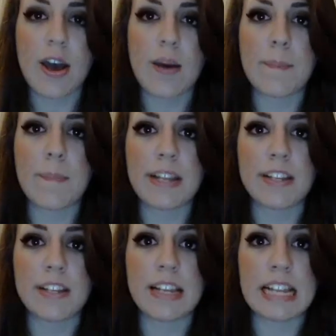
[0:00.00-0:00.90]
But
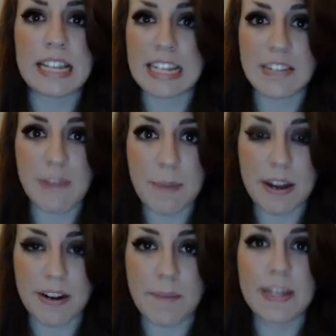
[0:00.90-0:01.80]
it gets even
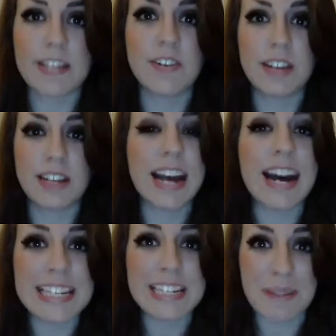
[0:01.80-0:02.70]
better because you can
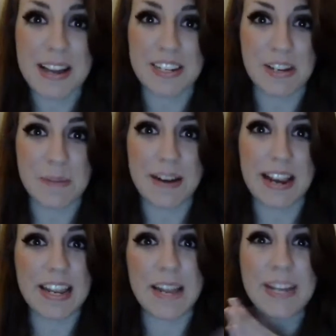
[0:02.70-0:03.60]
customize your
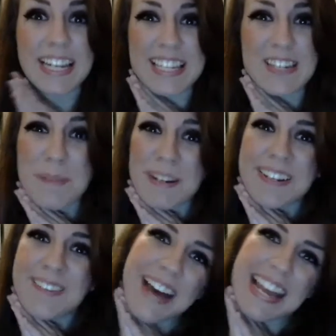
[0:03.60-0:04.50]
brain and make it super
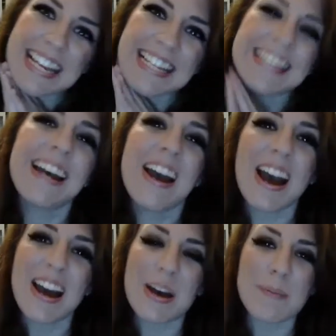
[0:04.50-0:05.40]
kawaii,
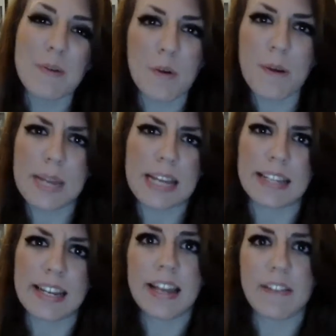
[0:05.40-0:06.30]
or
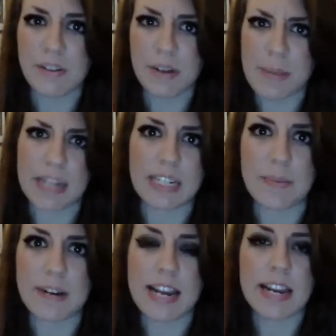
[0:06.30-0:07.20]
manly if you want a manly
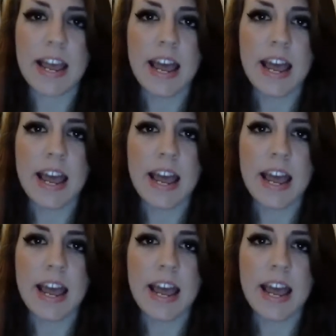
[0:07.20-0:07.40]
brain.